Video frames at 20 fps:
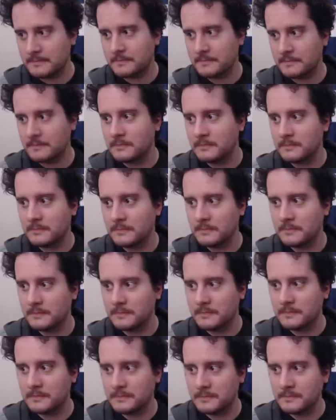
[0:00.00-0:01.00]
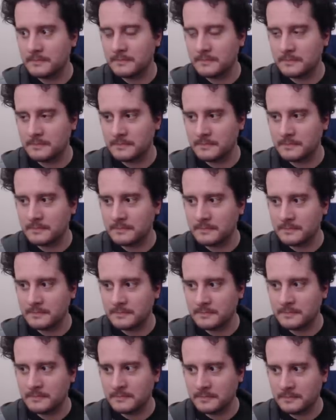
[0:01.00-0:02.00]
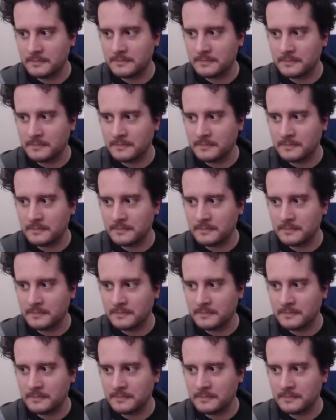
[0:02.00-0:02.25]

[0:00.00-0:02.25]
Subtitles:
(no one is talking)